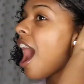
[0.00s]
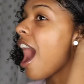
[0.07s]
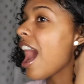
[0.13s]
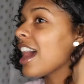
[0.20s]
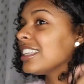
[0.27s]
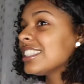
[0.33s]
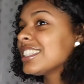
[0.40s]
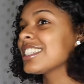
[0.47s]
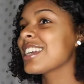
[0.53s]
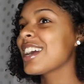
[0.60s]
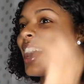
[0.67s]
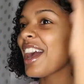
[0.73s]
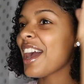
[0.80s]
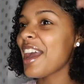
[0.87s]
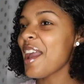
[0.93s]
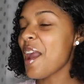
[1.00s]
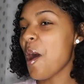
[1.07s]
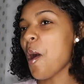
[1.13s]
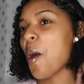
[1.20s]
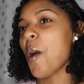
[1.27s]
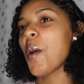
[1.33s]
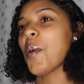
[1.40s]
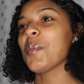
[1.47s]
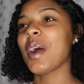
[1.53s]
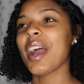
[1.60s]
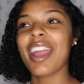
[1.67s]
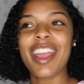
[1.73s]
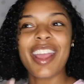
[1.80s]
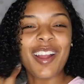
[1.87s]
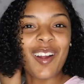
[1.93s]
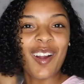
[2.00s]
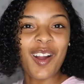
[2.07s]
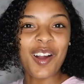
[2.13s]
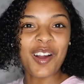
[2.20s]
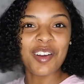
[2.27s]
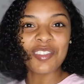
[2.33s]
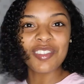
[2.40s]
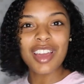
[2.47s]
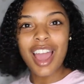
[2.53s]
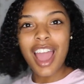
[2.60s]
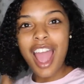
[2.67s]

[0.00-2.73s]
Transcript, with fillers: I just cut all my hair off.